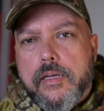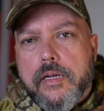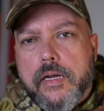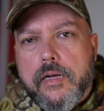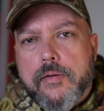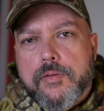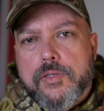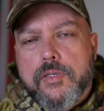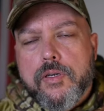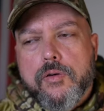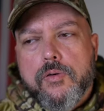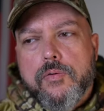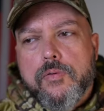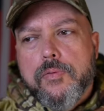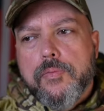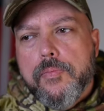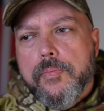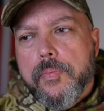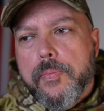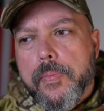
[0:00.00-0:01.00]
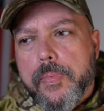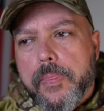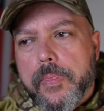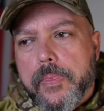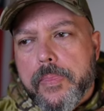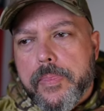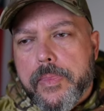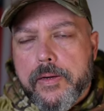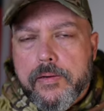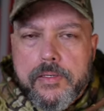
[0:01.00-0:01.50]
Uh, so
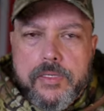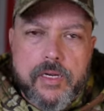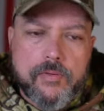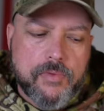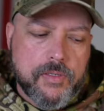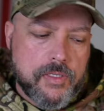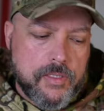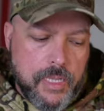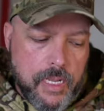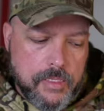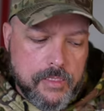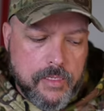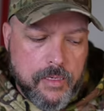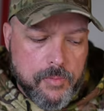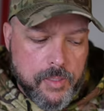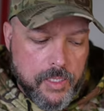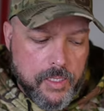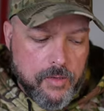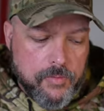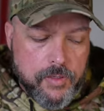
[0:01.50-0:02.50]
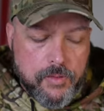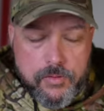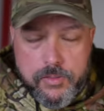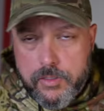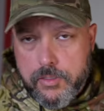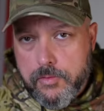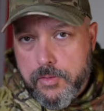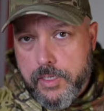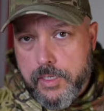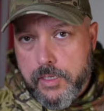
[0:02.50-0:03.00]
there's several stats that I'm going to give you, and
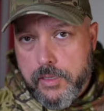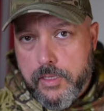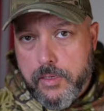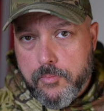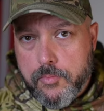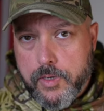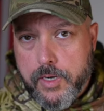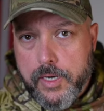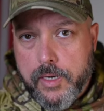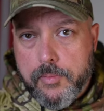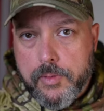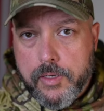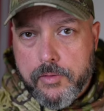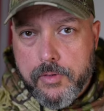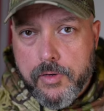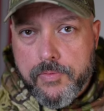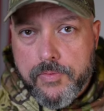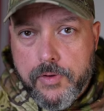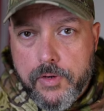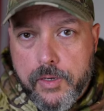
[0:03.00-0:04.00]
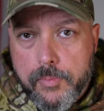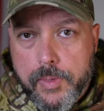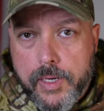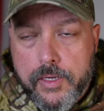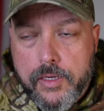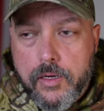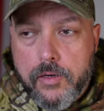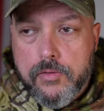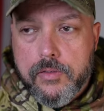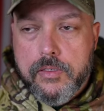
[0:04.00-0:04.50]
just so I get them right, I'm going to refer to my
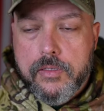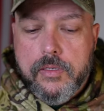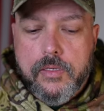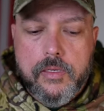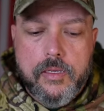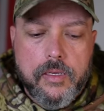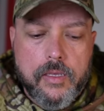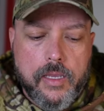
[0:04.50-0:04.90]
notes.